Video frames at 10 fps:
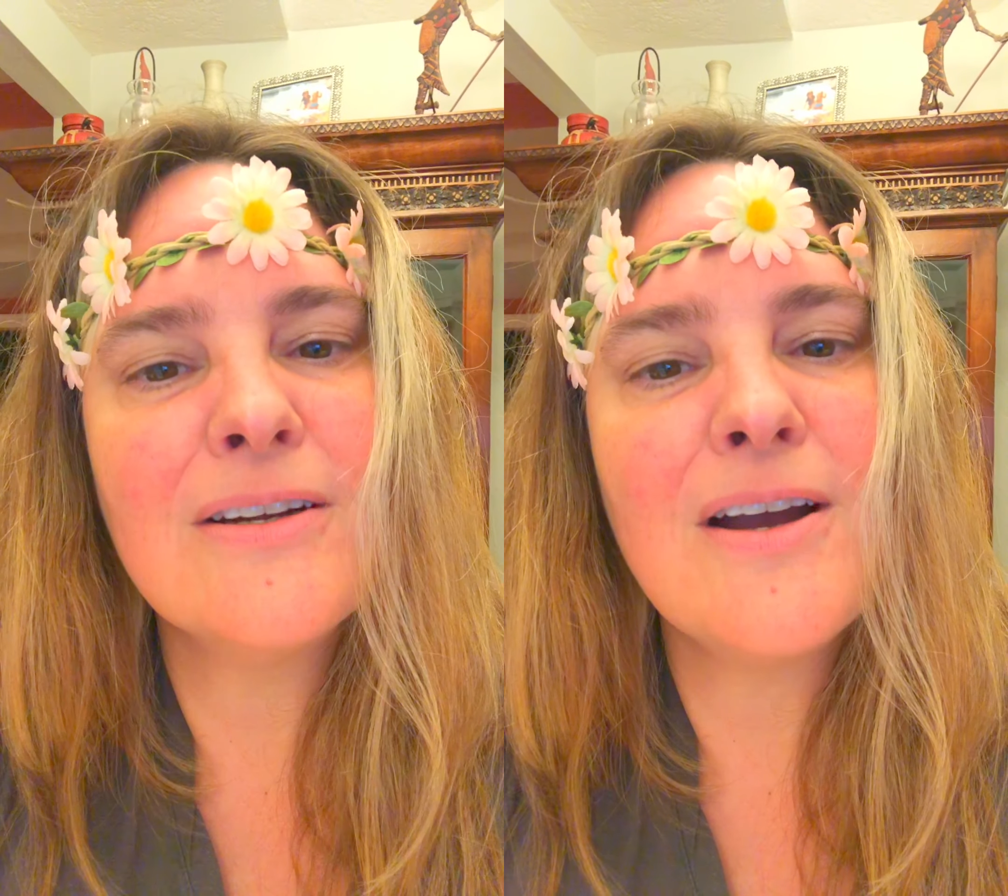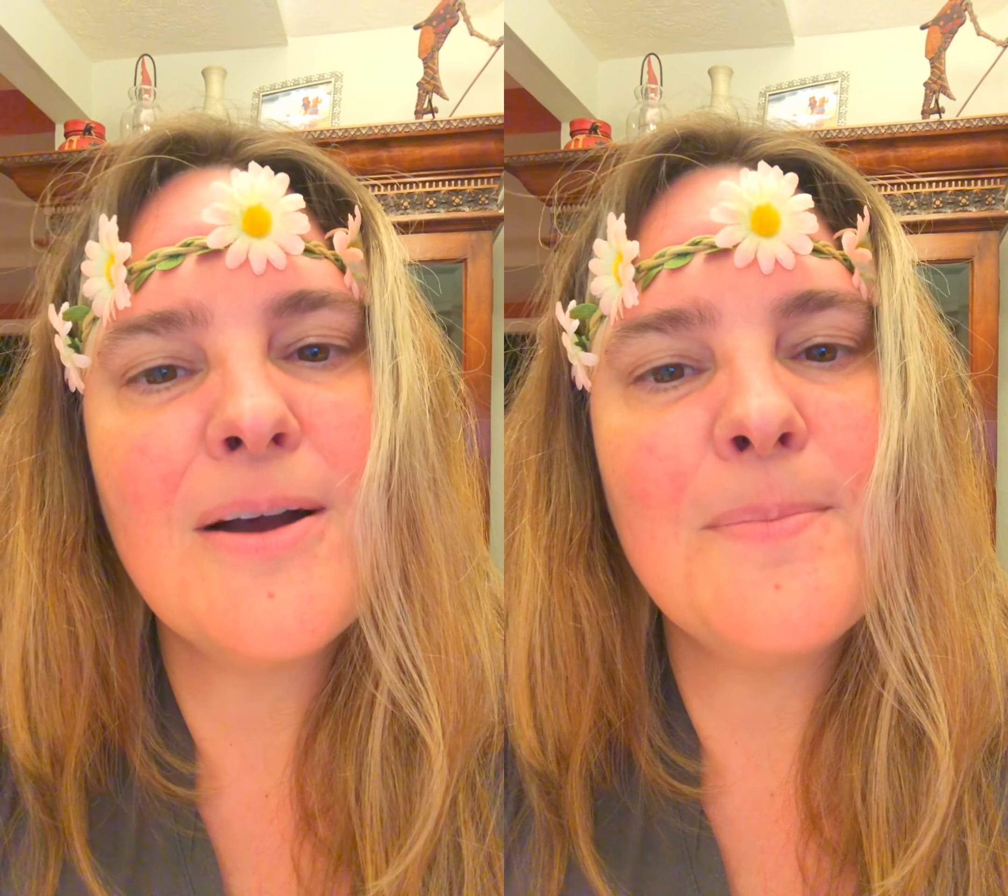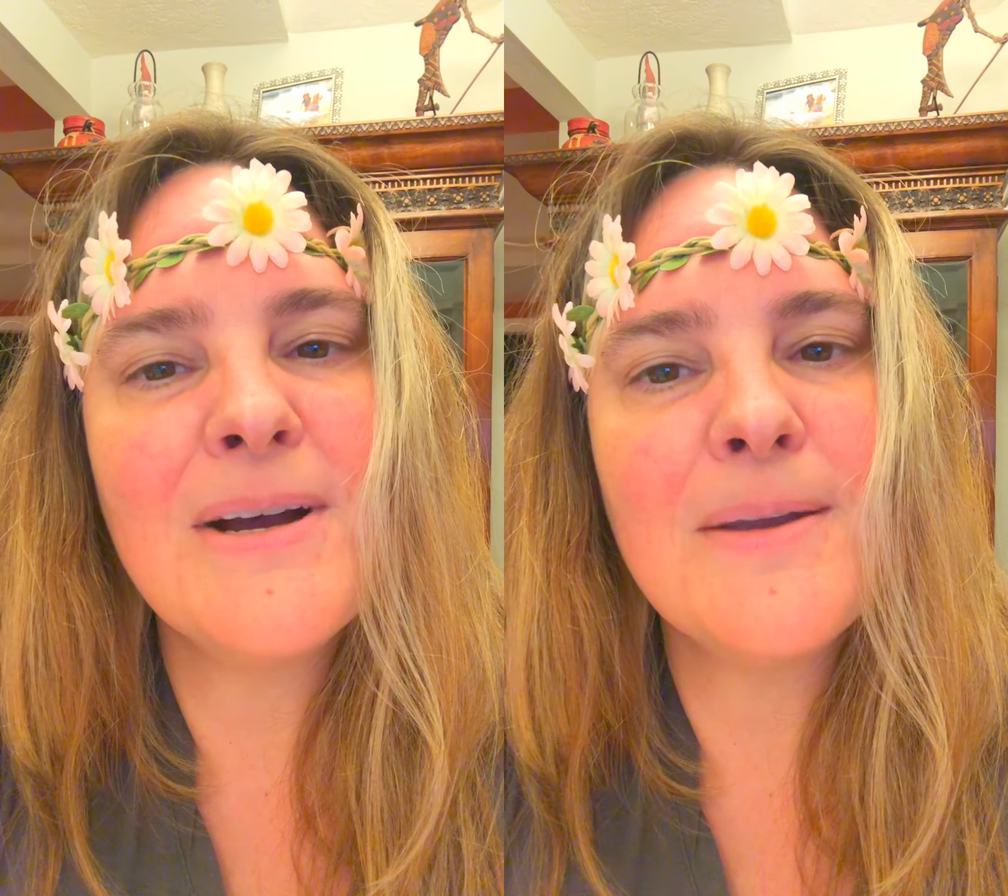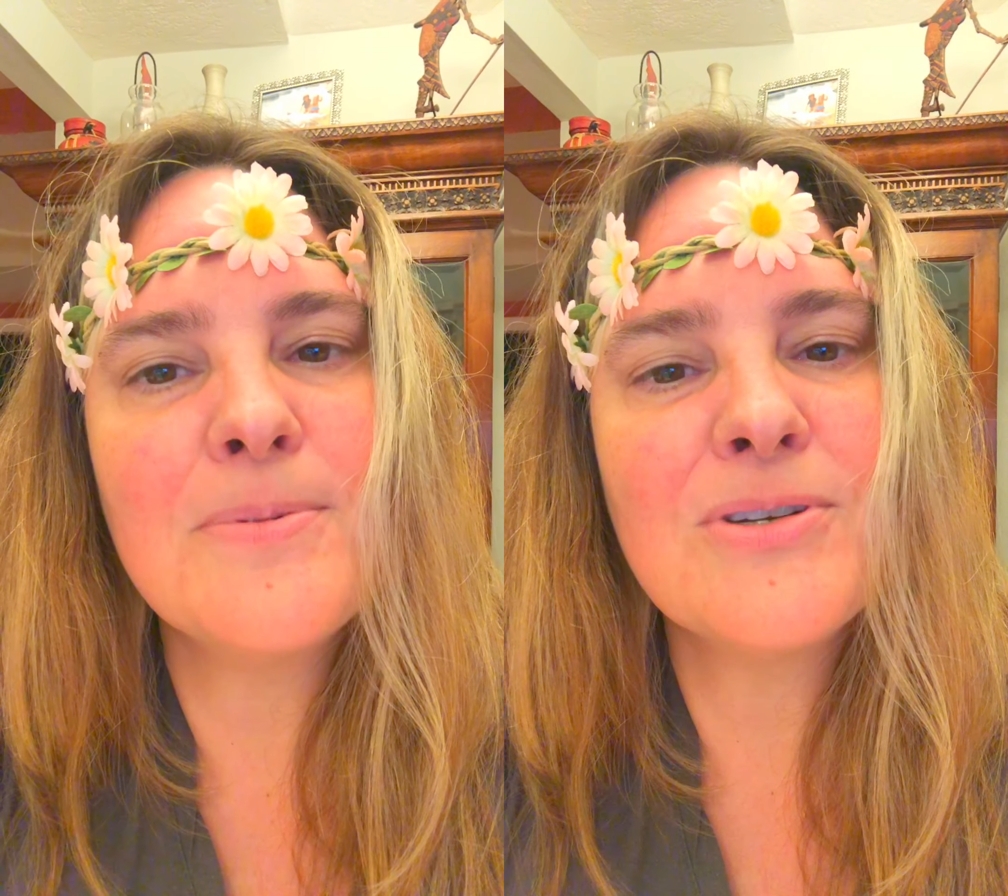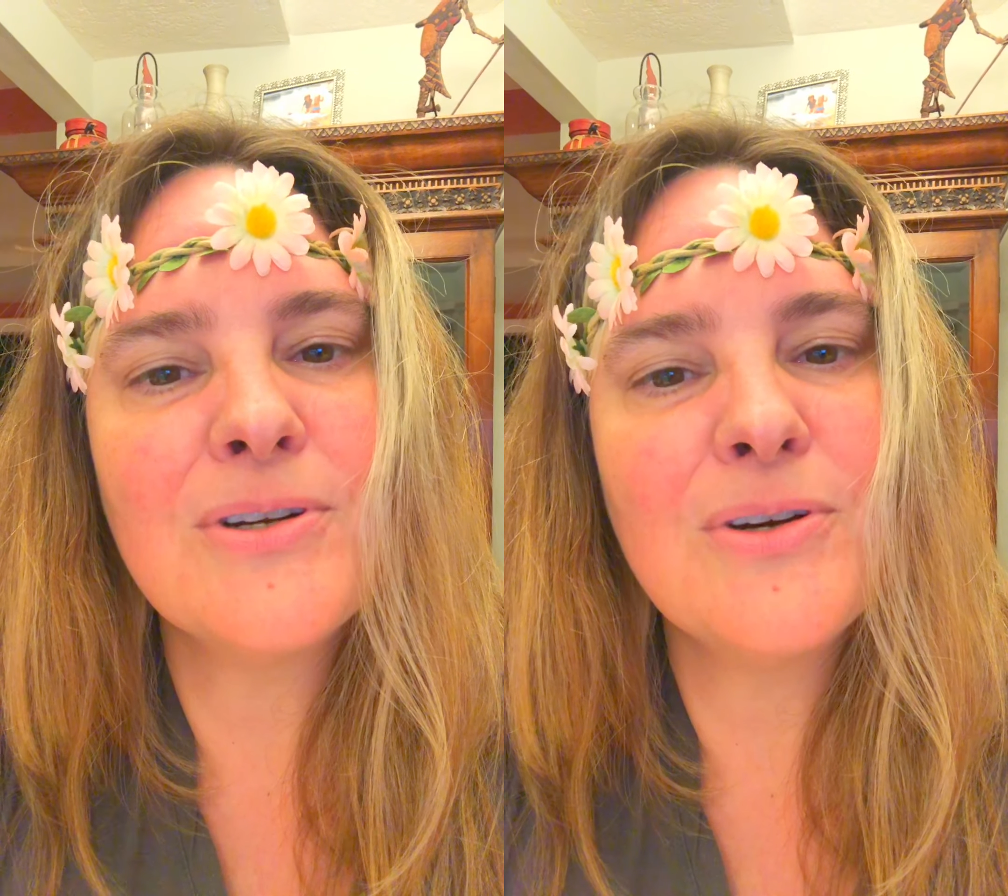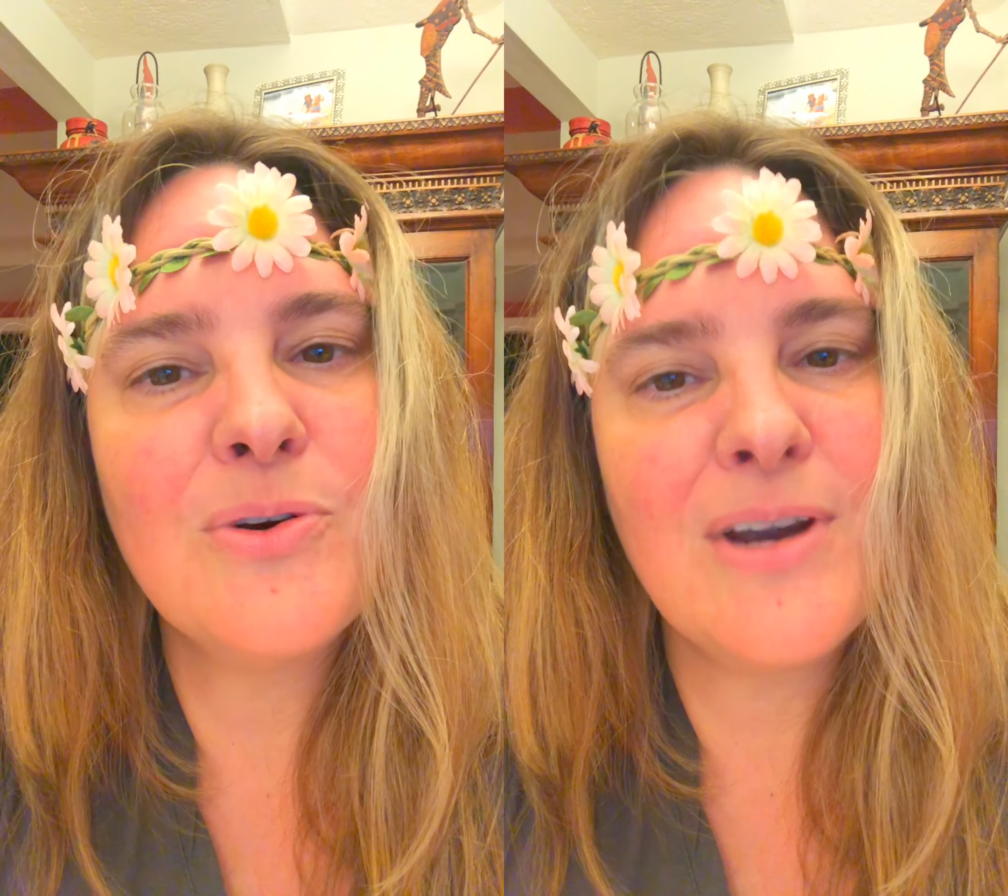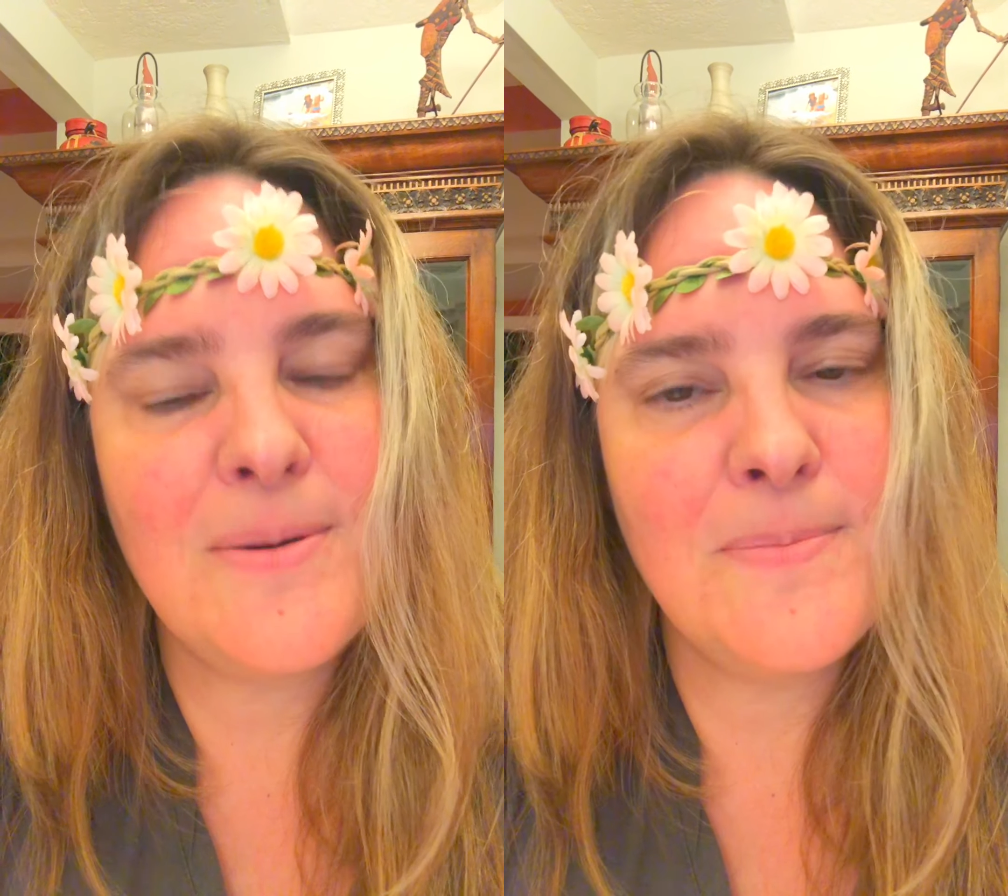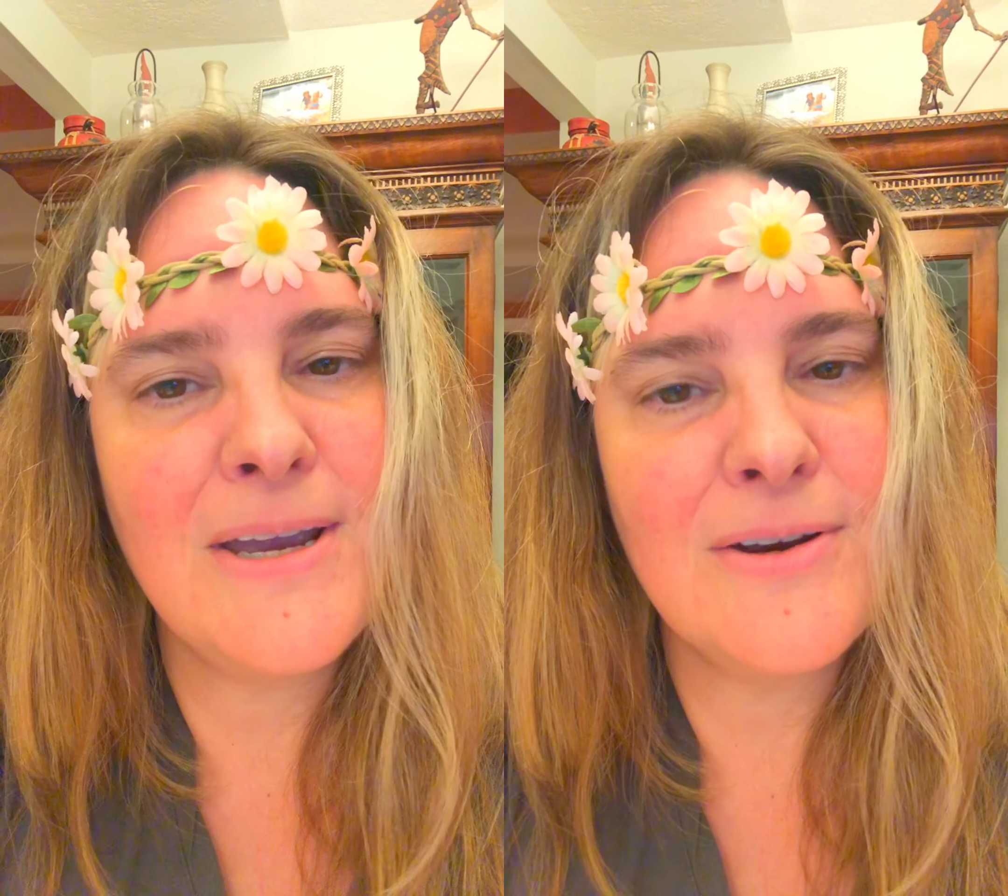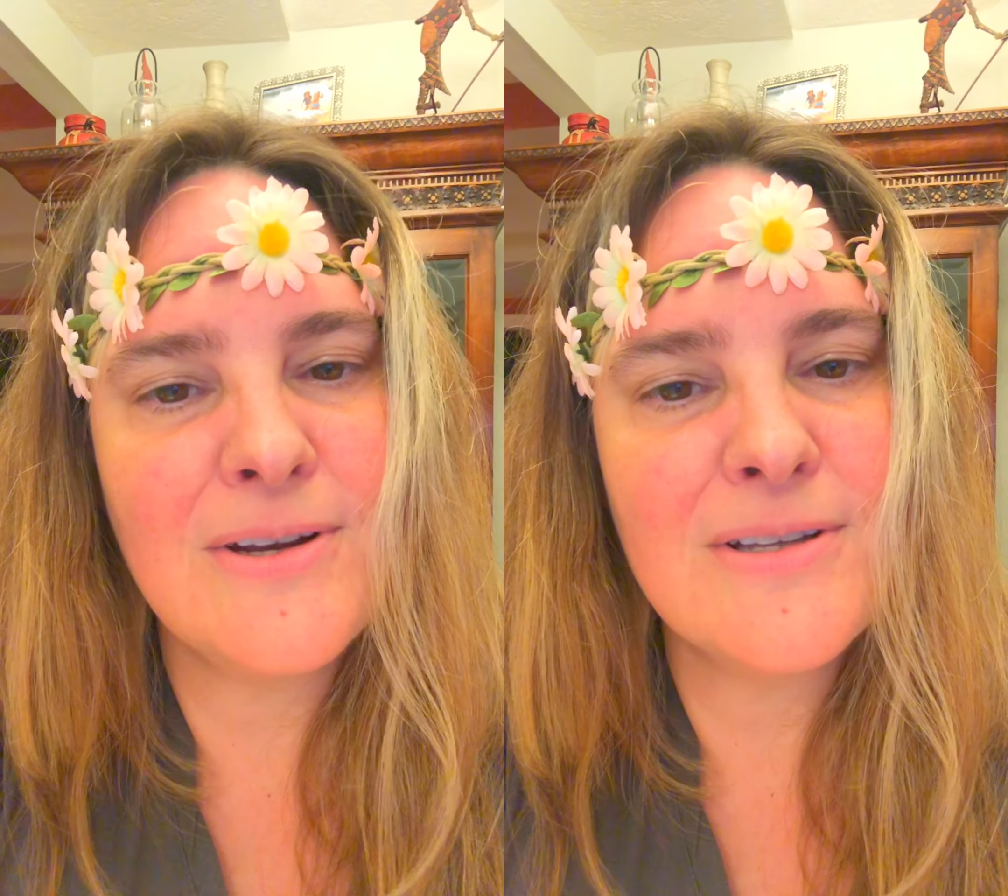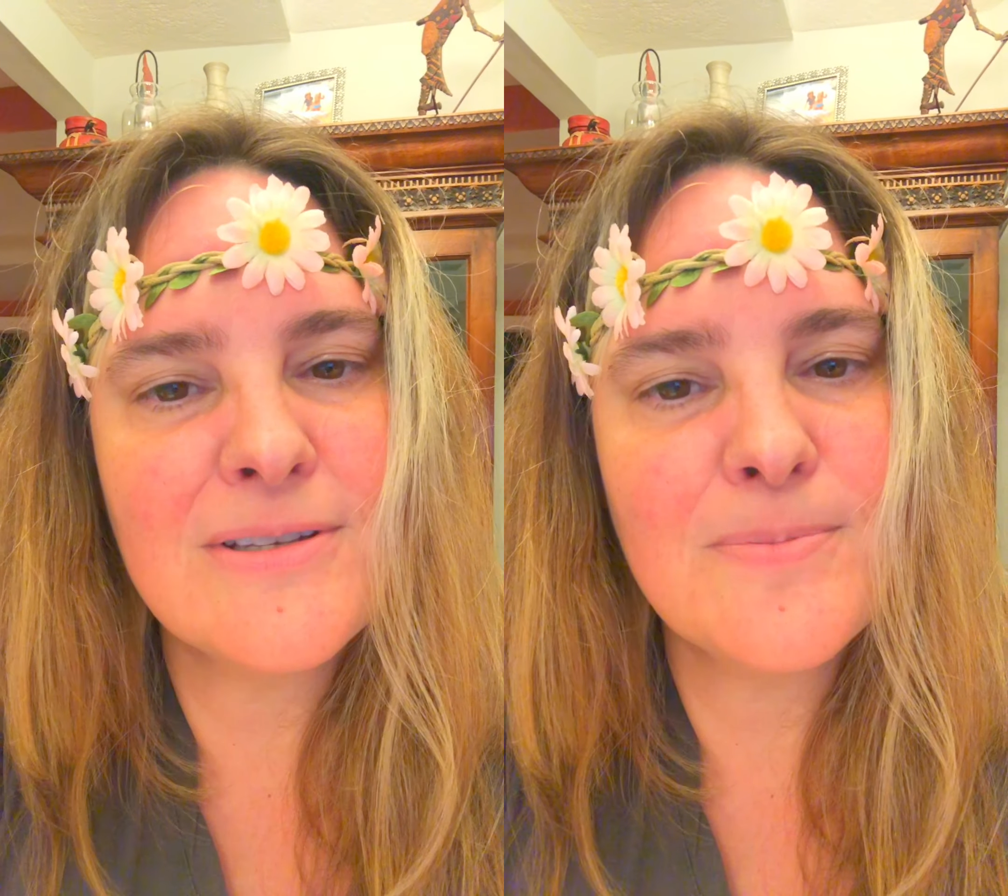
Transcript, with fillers: on my paternal grandparents'